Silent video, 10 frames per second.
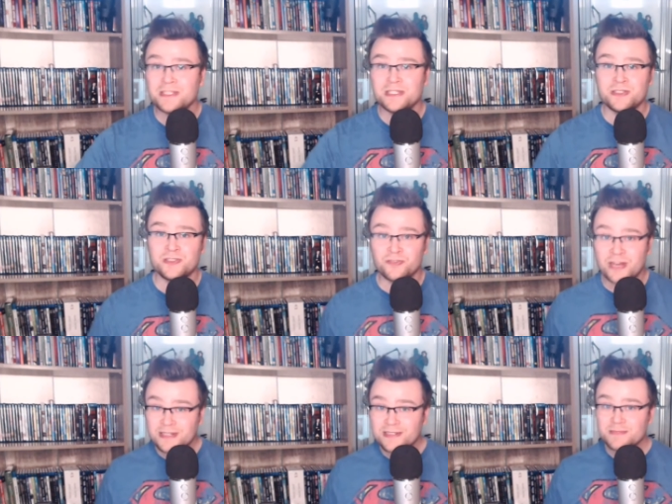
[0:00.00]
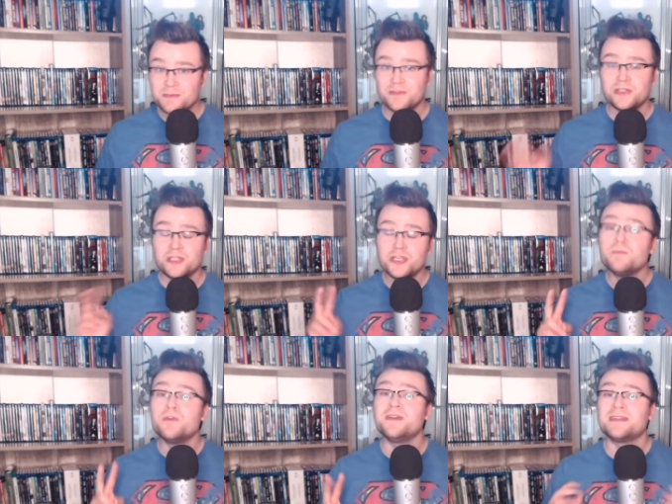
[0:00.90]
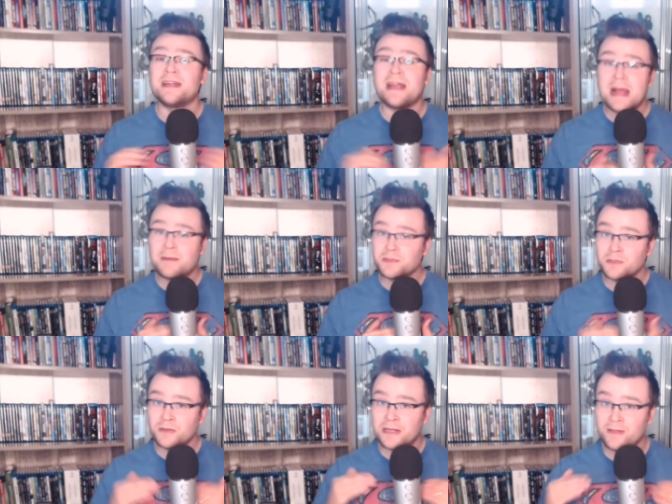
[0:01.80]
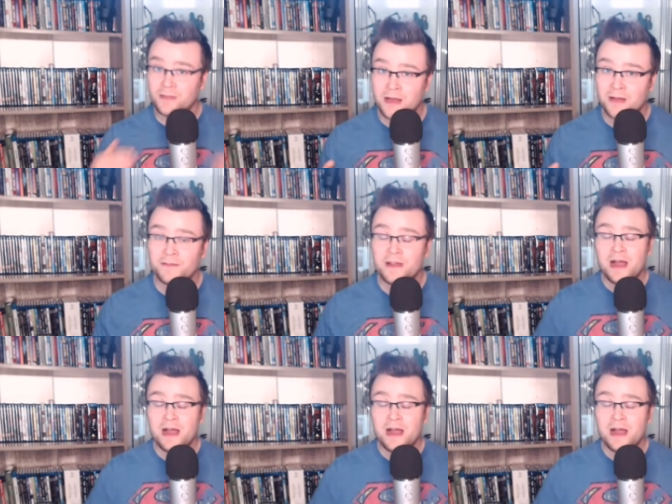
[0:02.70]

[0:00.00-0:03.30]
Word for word: is directing this movie. Two movies that I absolutely love.